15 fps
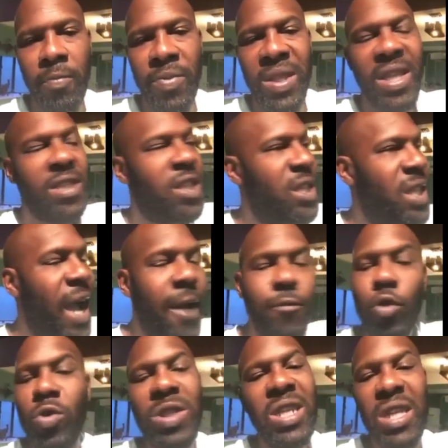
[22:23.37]
They have
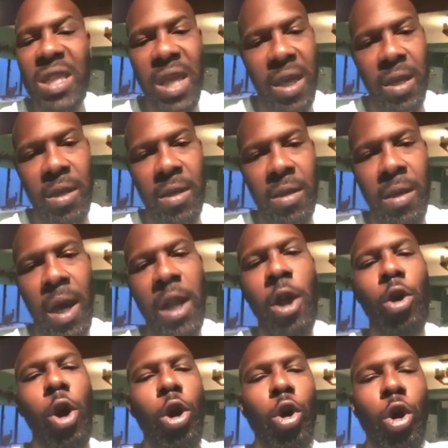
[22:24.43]
no need there. I'm
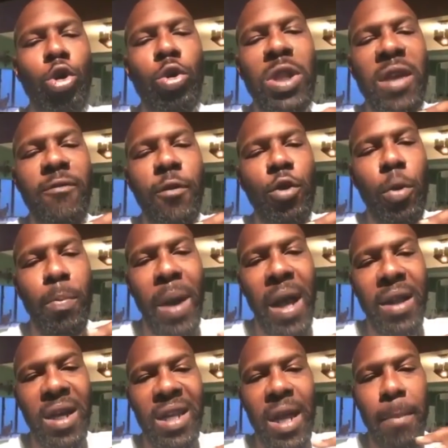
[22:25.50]
not going to call no name for no
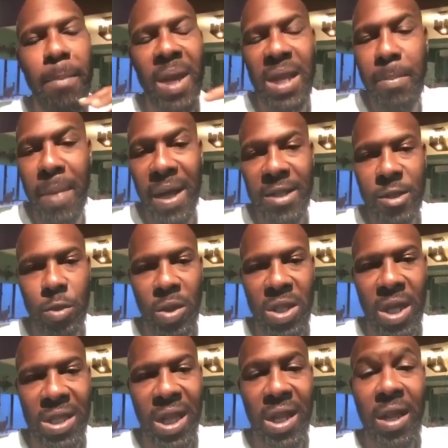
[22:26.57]
band because there are many bands doing
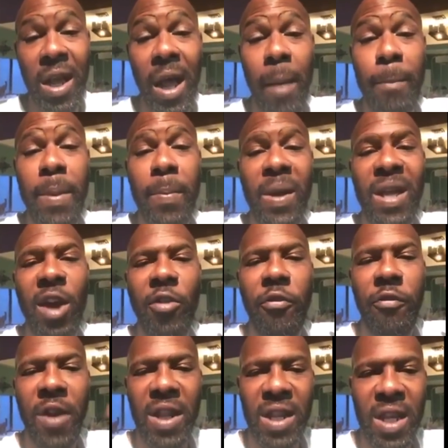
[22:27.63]
that and people get
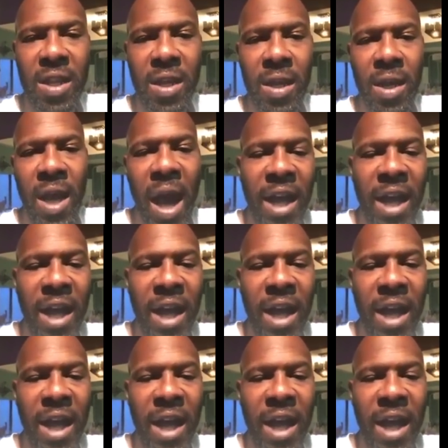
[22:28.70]
offended